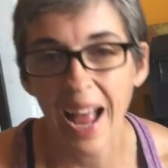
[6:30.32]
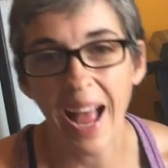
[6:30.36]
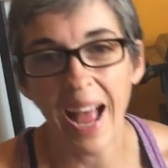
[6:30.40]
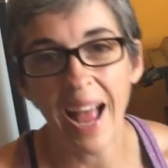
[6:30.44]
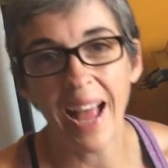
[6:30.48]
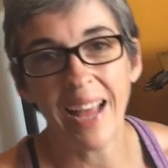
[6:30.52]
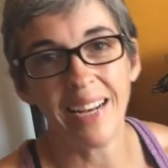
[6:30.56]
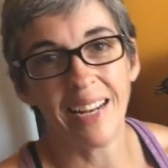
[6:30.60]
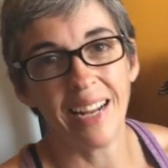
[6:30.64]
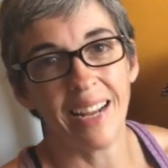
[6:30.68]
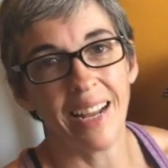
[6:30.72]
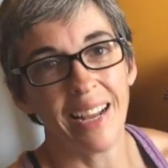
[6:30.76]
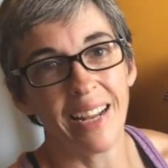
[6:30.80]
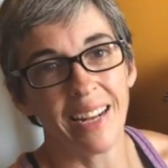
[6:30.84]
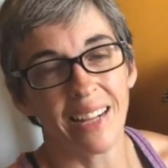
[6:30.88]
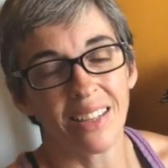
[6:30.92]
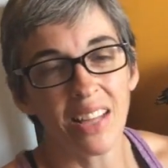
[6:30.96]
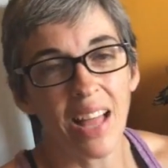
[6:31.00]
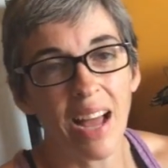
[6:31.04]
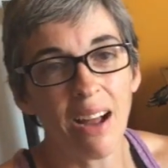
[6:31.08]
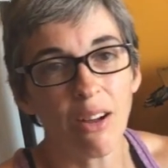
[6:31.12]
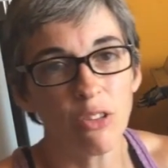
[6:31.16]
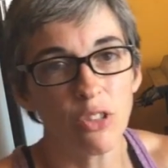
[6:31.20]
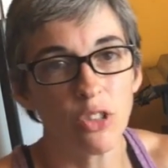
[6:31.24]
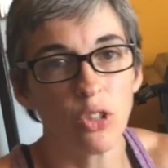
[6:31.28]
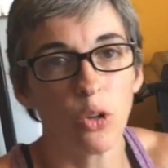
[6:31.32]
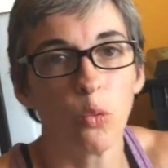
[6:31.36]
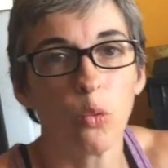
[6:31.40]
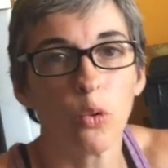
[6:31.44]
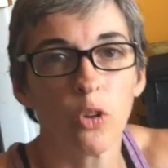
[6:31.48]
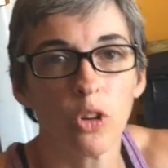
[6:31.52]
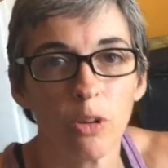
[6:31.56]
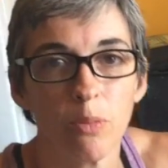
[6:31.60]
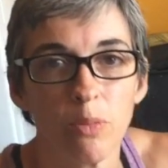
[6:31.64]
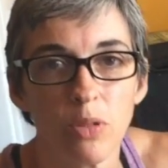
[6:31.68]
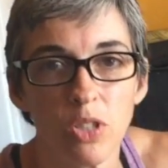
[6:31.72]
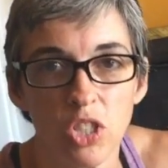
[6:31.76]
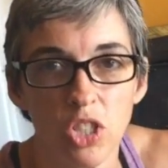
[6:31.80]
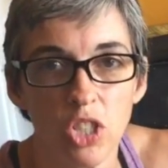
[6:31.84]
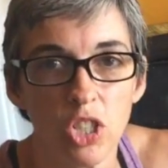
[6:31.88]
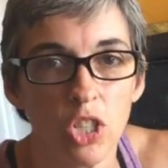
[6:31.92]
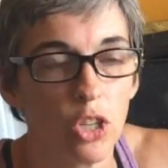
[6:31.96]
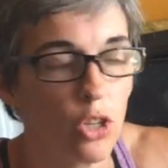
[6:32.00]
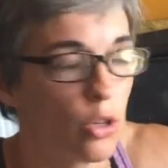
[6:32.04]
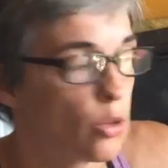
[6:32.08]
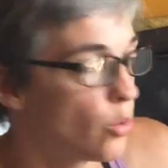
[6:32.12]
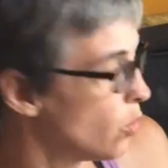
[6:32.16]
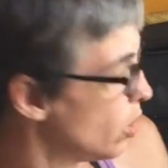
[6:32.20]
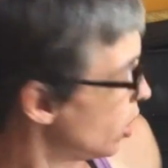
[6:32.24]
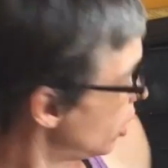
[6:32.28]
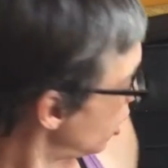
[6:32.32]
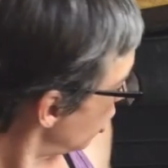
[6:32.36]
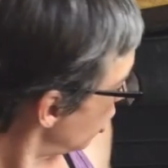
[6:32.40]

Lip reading: and it allows the worms to